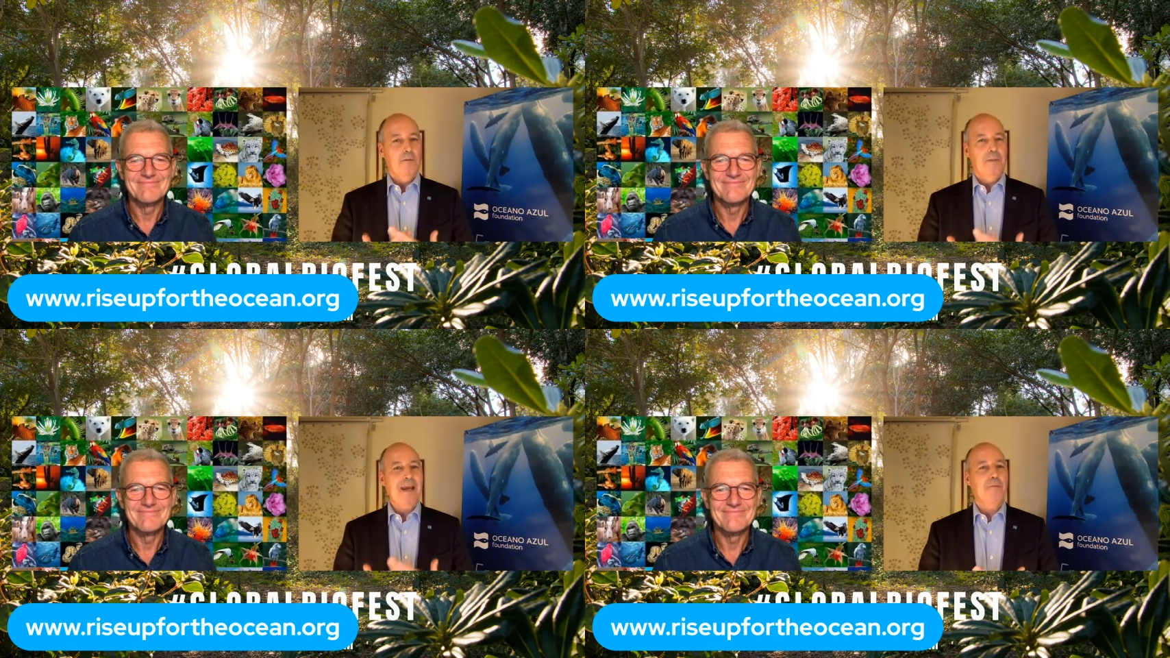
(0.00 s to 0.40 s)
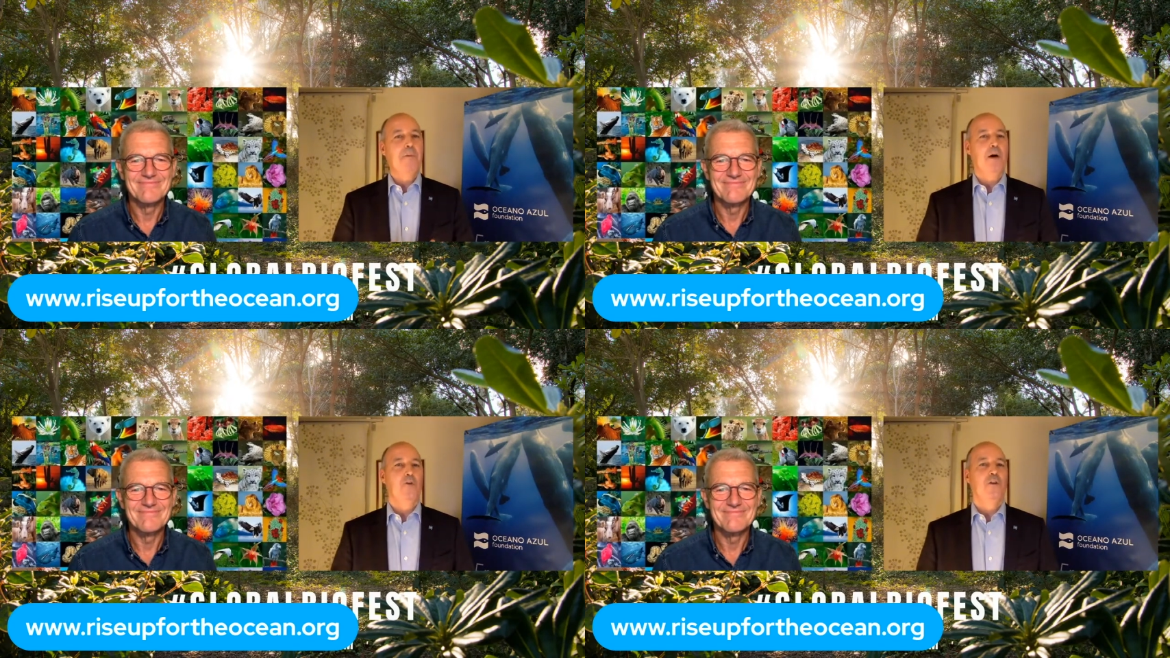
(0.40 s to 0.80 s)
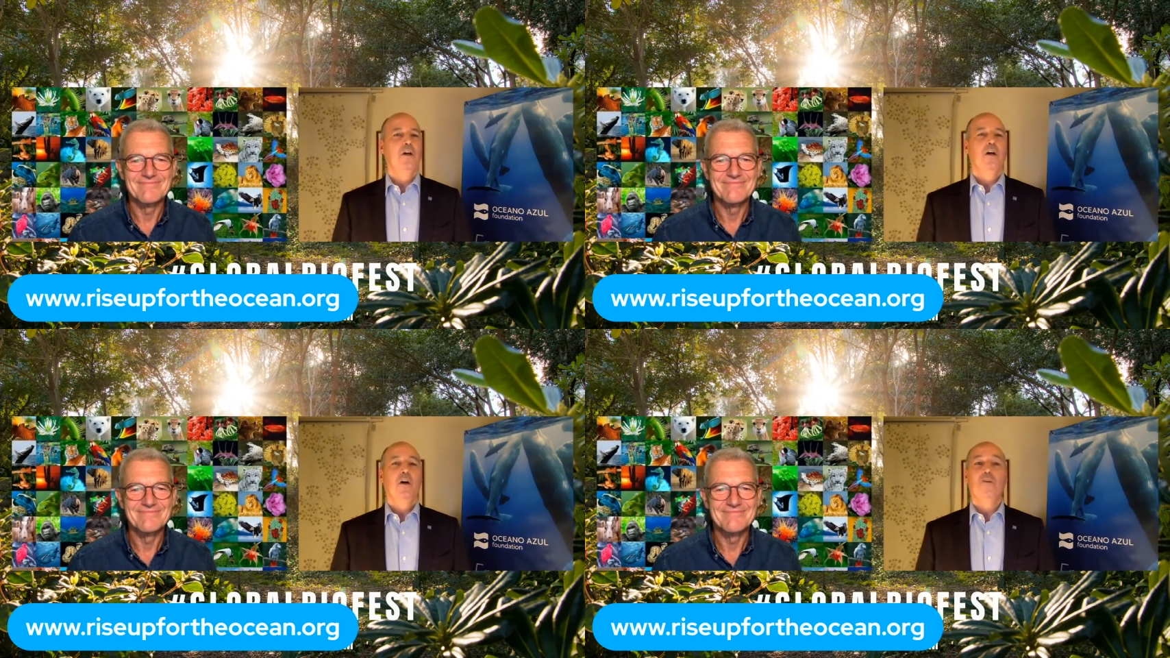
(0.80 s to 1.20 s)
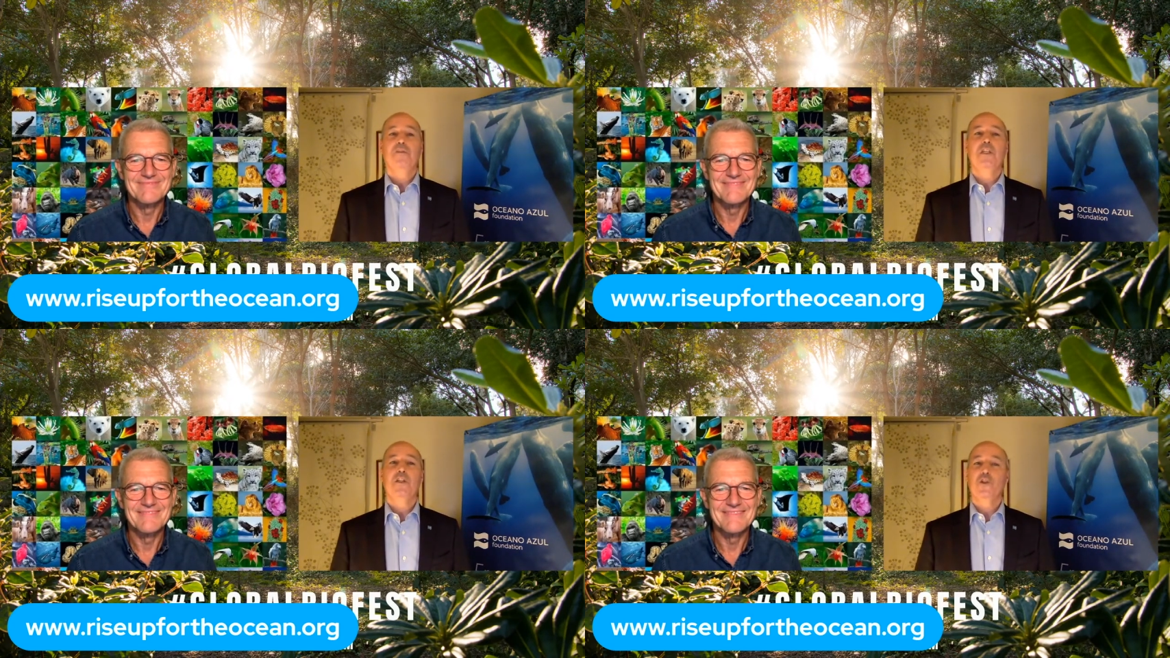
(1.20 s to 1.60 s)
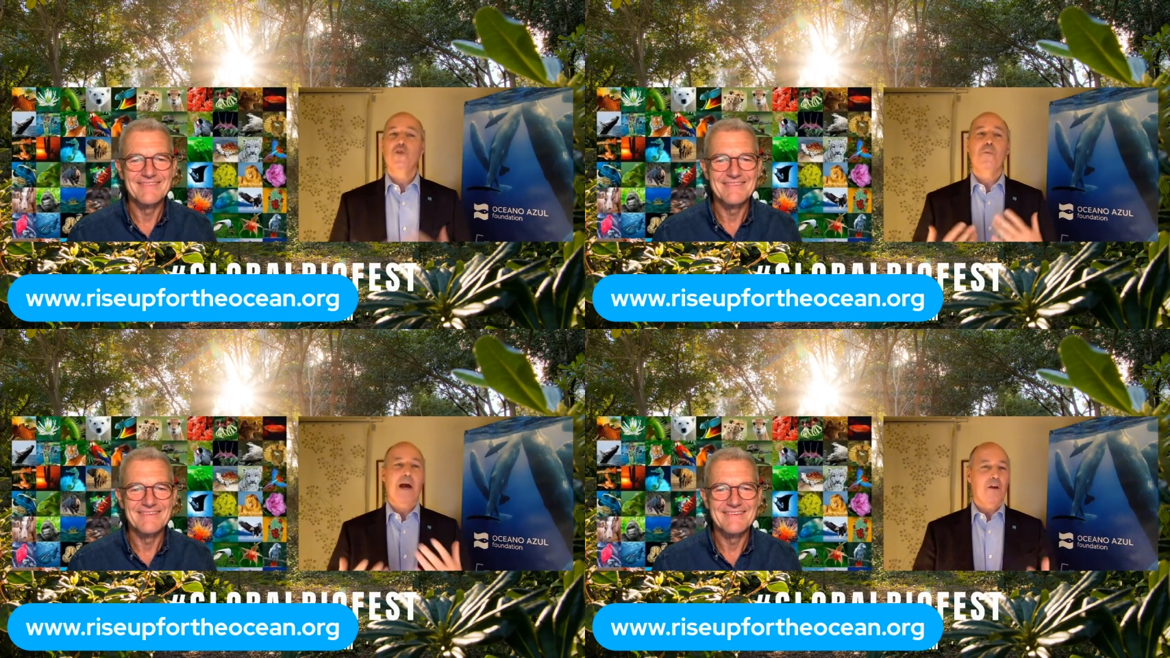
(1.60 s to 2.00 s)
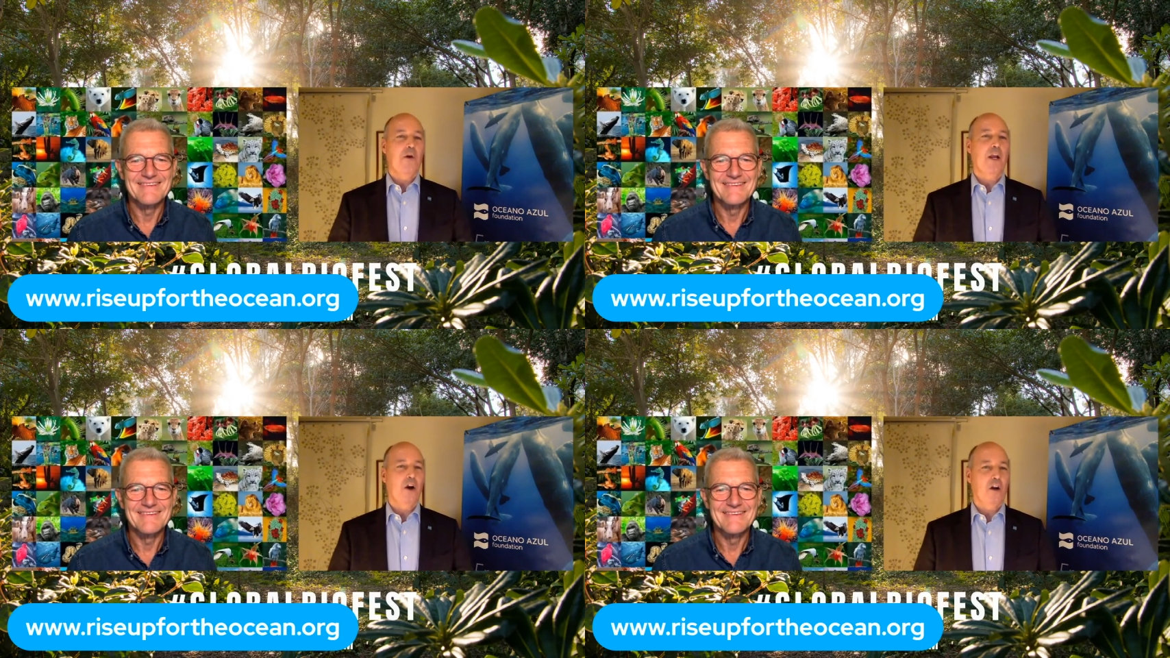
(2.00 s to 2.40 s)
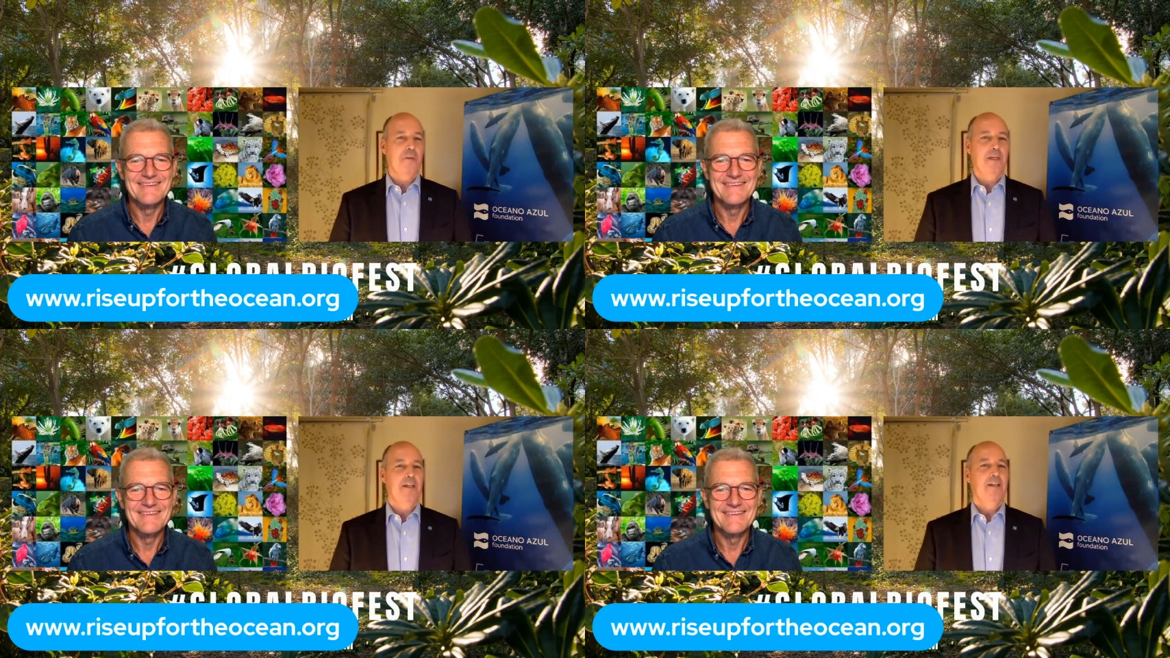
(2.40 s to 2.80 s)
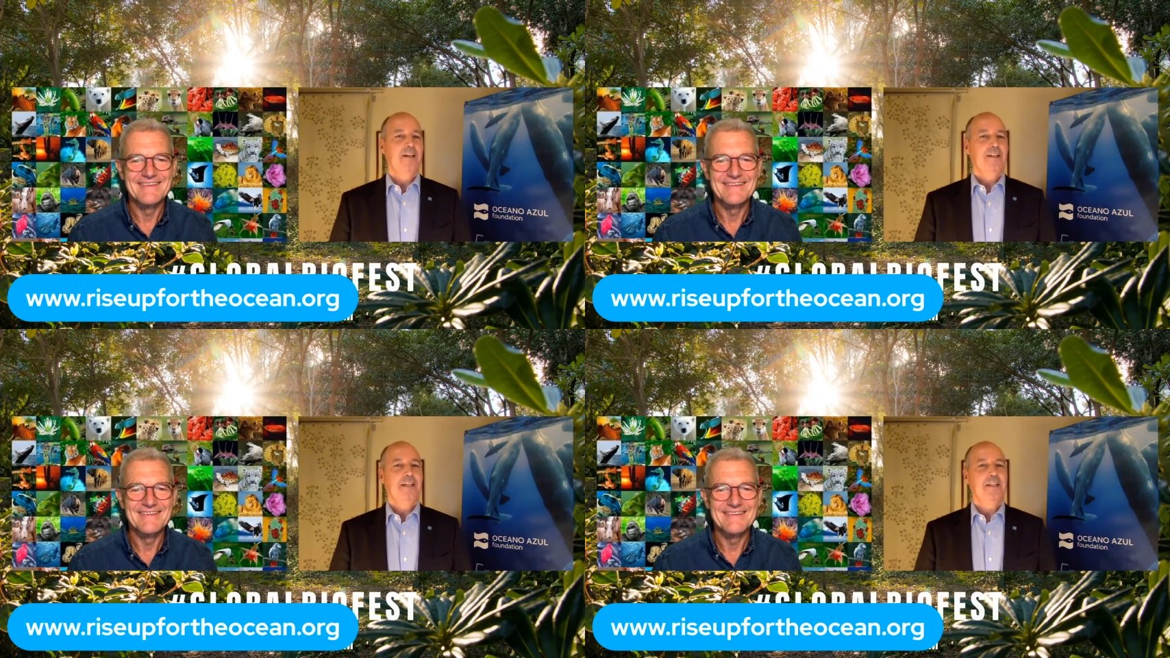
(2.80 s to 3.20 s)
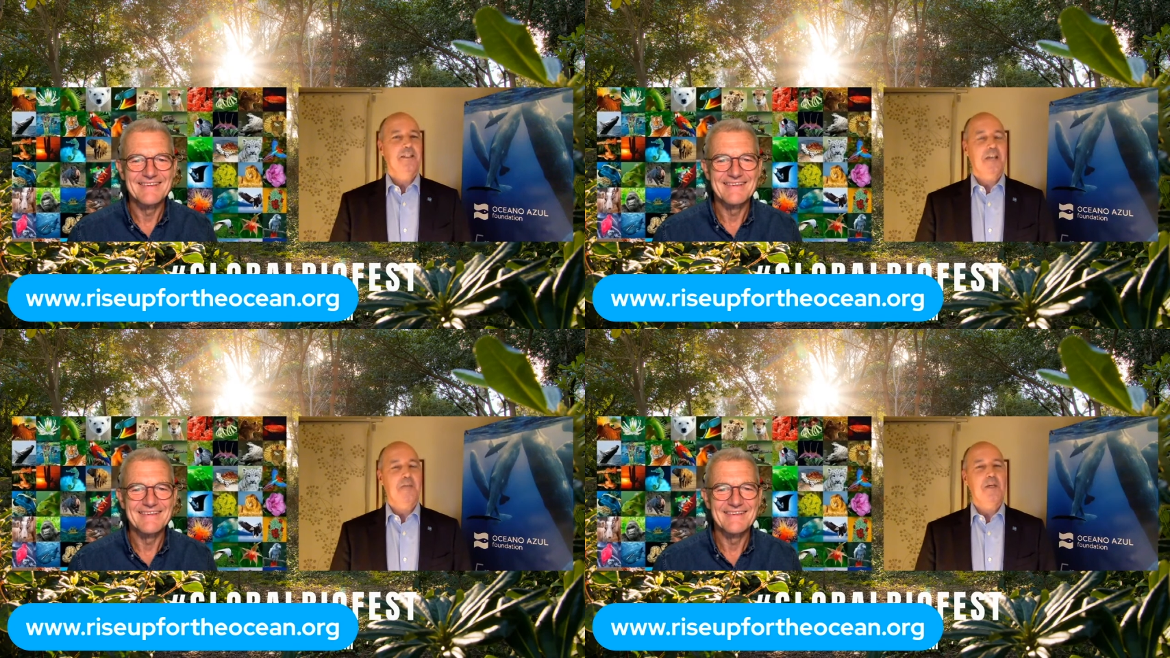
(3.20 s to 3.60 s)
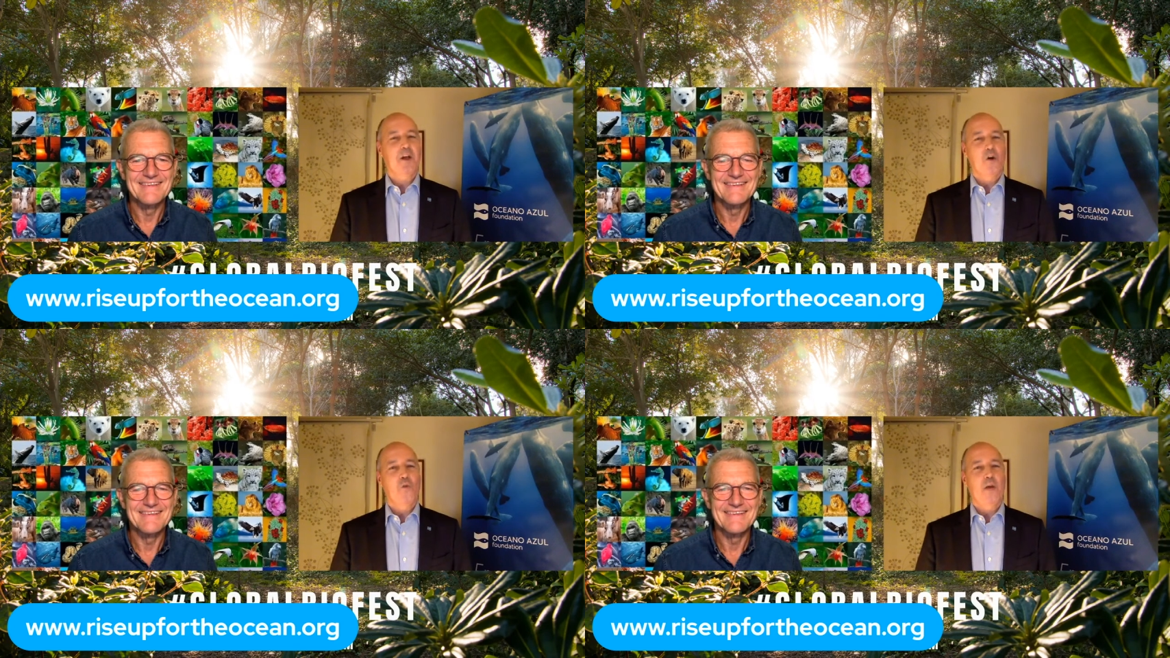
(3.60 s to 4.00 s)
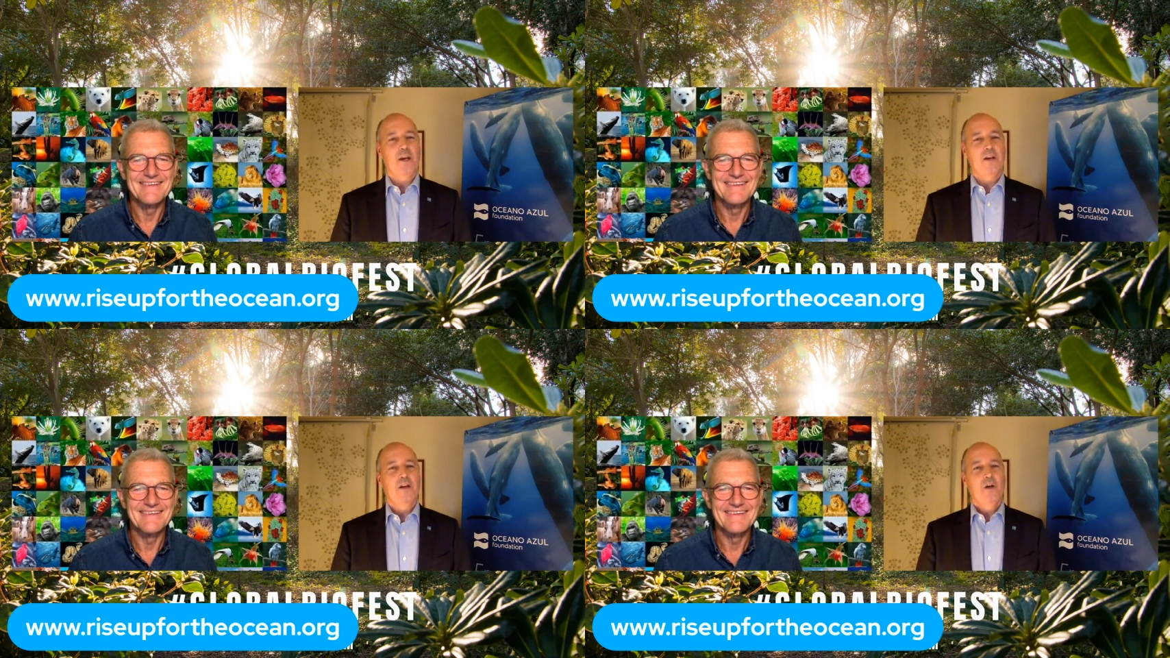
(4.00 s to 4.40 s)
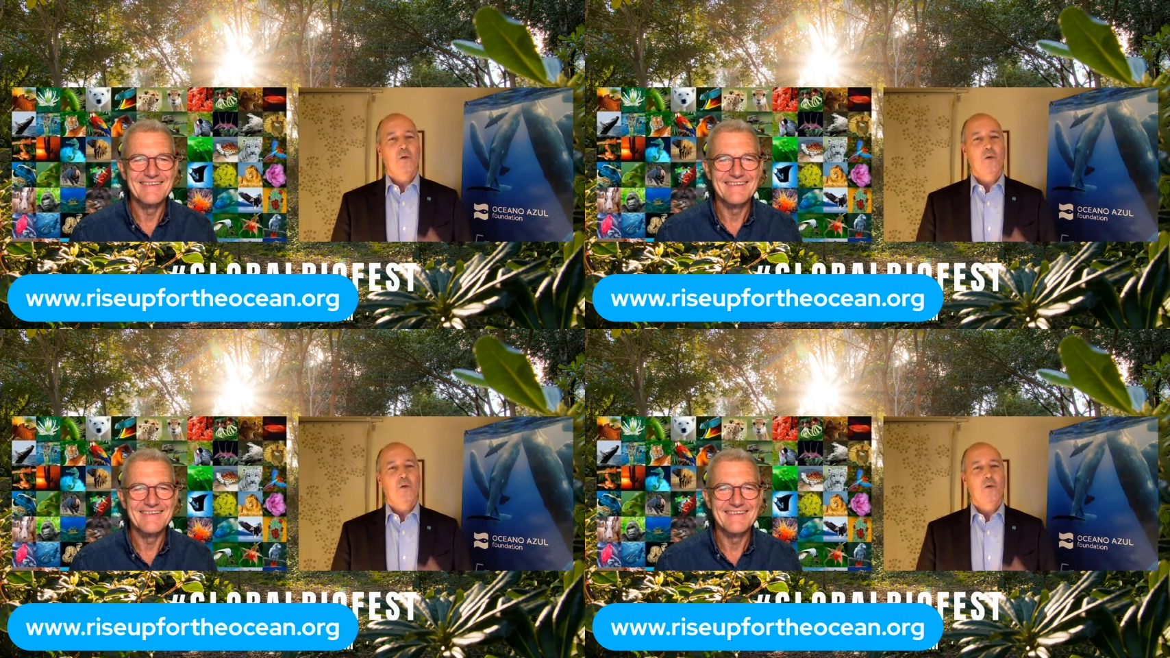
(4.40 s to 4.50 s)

Speaker 1: the backbone of this new bioeconomy that is coming our way,